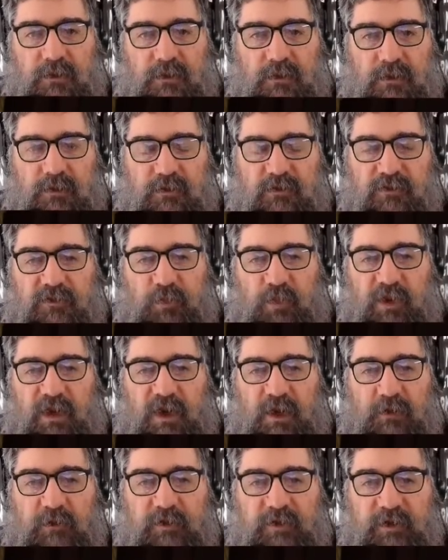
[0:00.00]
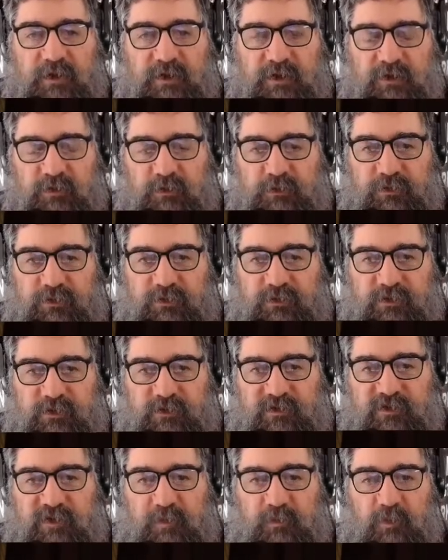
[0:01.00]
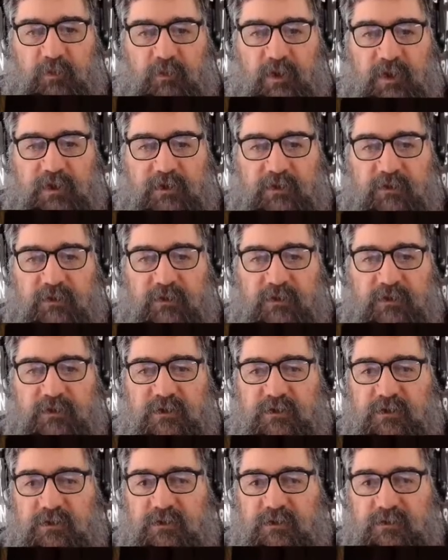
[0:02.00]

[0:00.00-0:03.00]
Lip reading: because we are in the hills that separate the